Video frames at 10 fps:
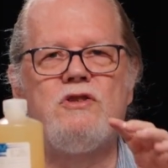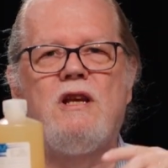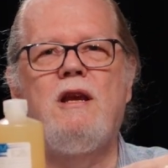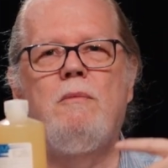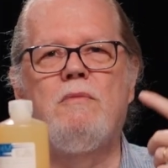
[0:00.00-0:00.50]

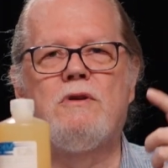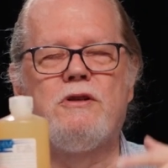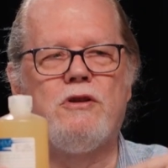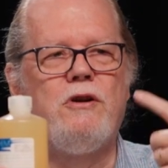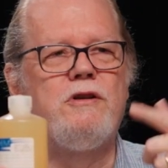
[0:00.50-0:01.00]
steam
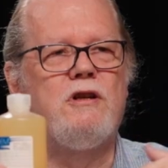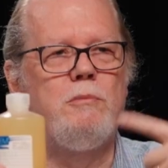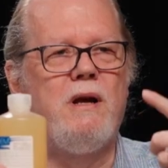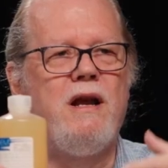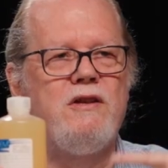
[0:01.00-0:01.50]
to turn
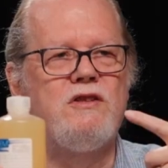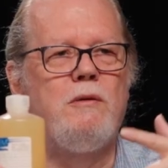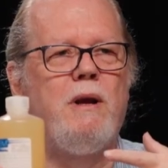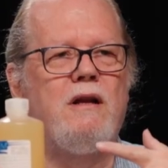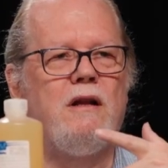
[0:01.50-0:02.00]
turbines
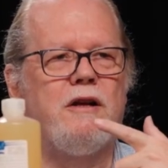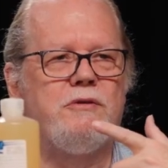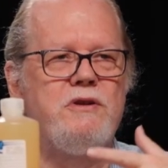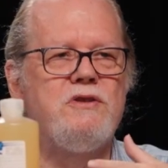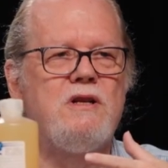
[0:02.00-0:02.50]
to make
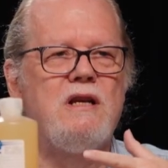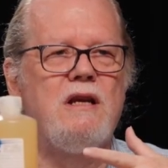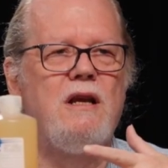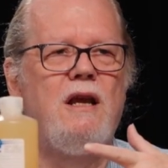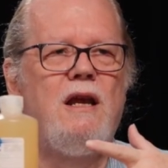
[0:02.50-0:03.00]

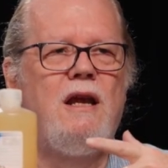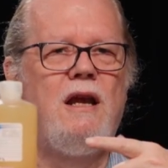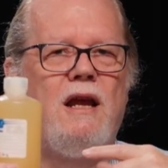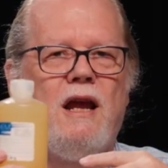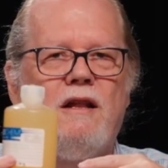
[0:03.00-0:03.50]
electricity.
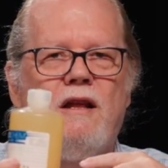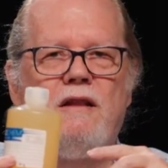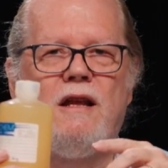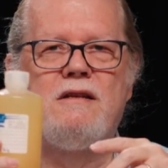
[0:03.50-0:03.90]
And then they